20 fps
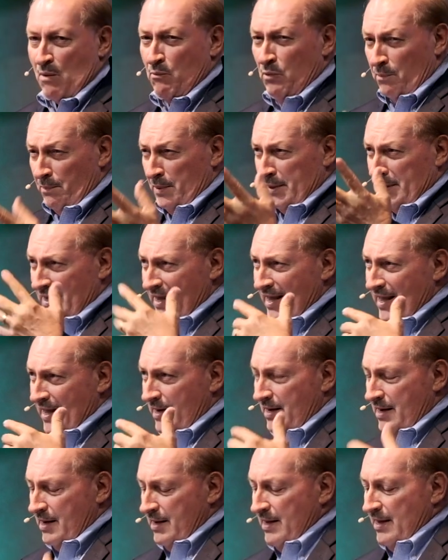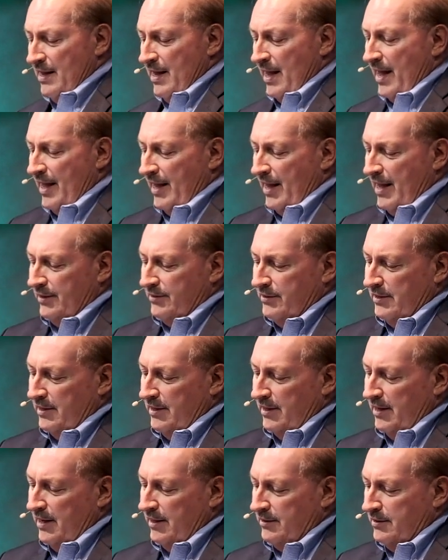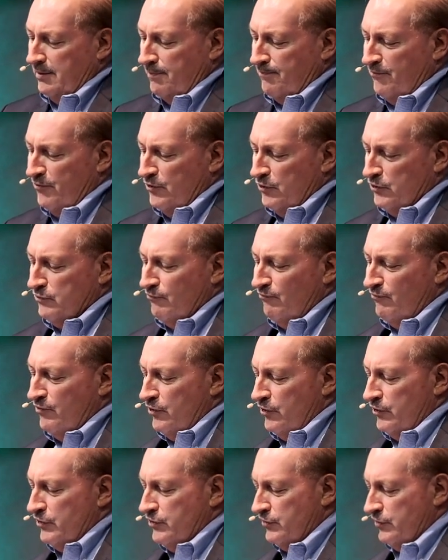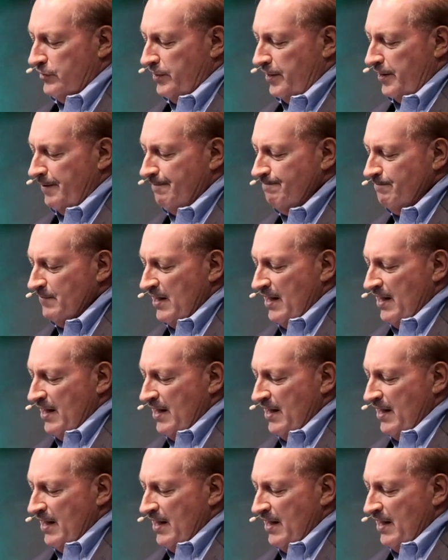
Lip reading: I'll begin at the first verse there.